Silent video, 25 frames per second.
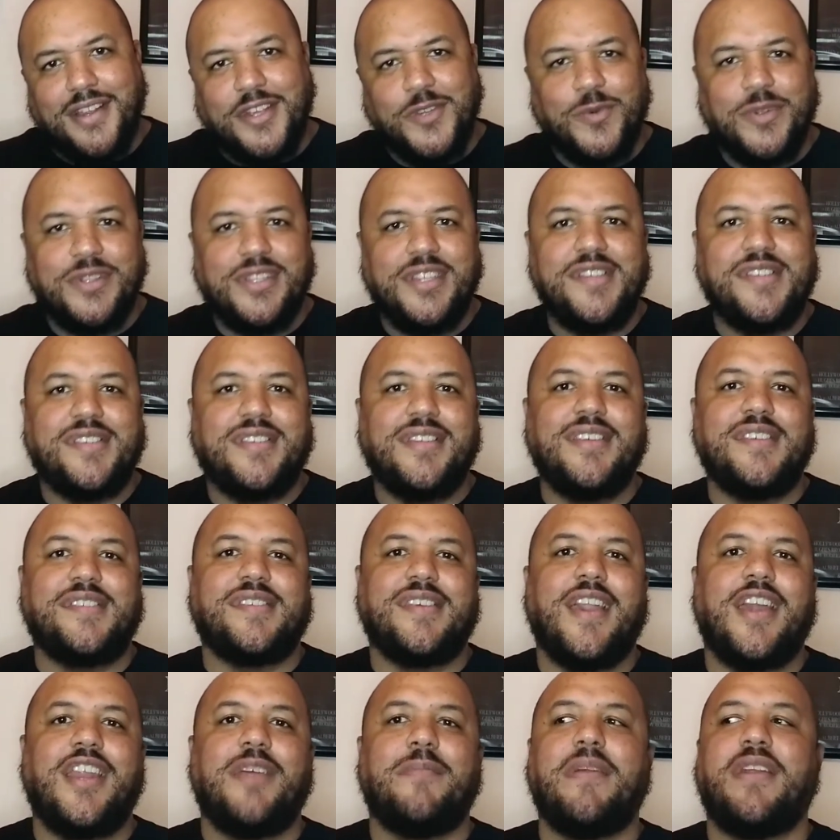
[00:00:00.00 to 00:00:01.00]
Because with these
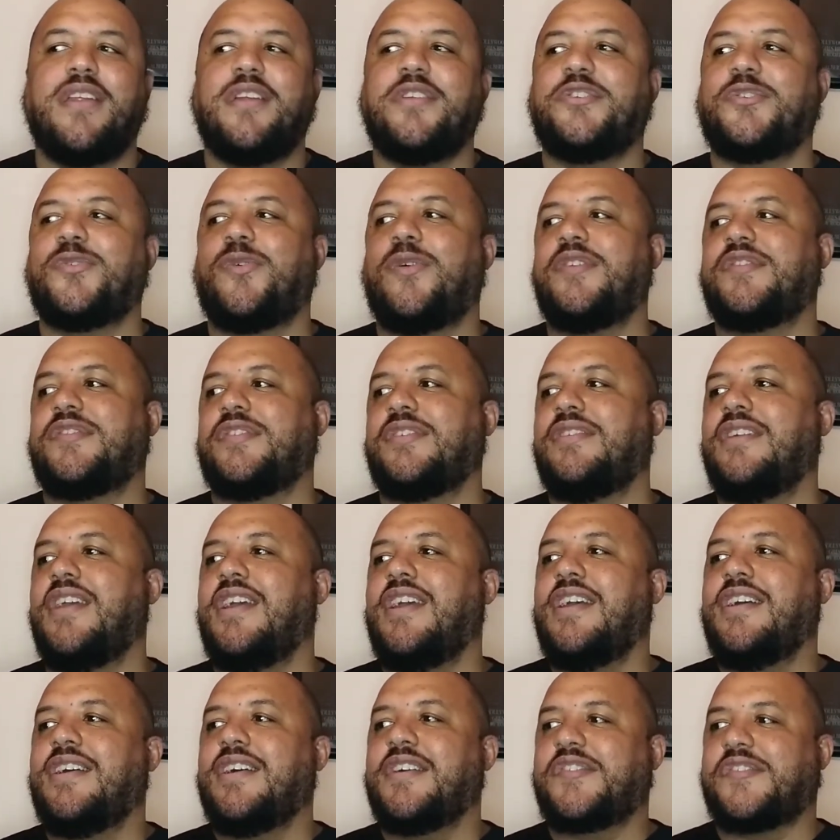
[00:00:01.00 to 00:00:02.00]
DC animated joints,
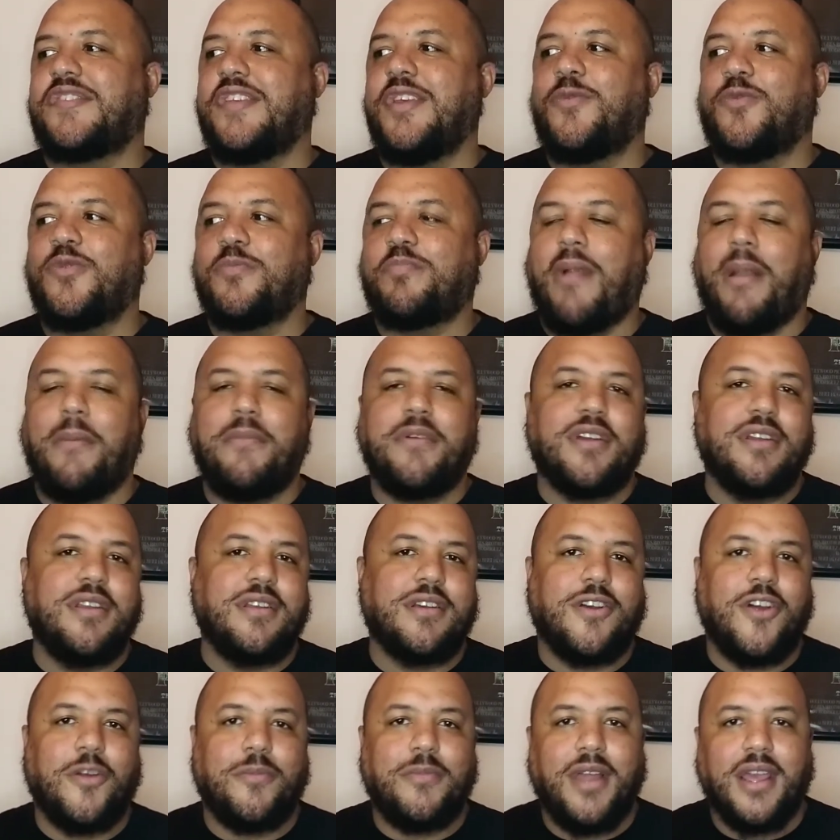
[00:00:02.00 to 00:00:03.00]
a sequel probably
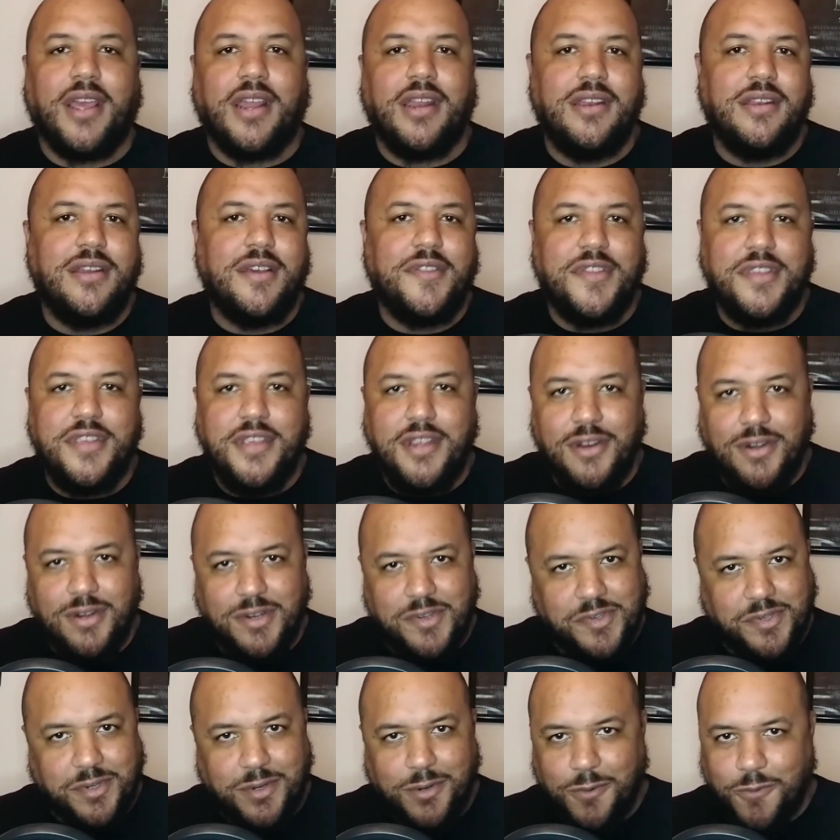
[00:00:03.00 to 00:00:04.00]
going to come like in another year
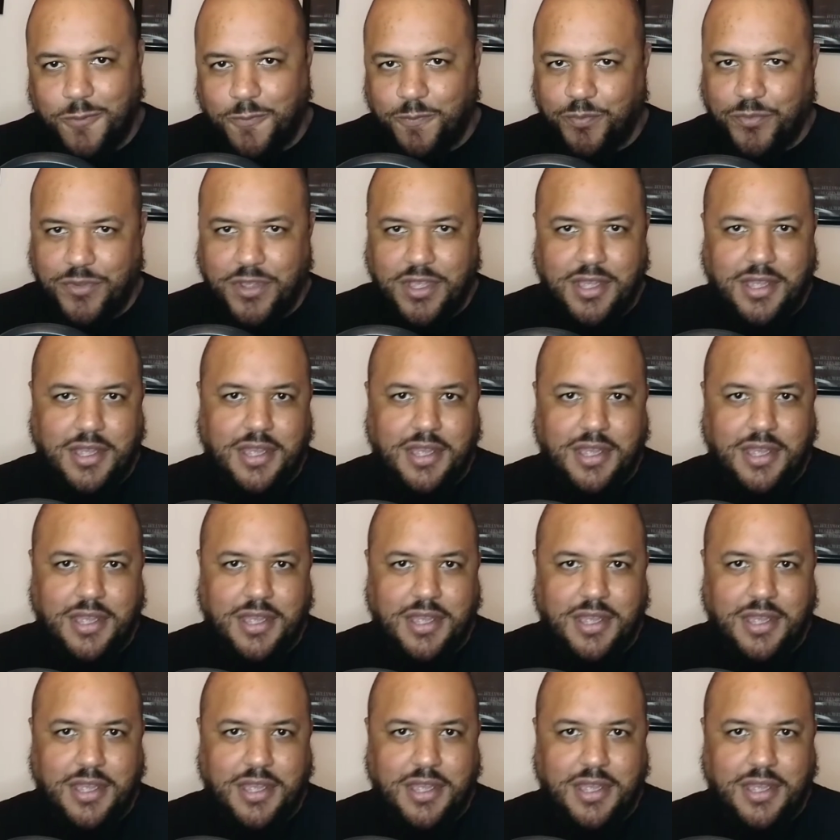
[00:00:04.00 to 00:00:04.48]
or so.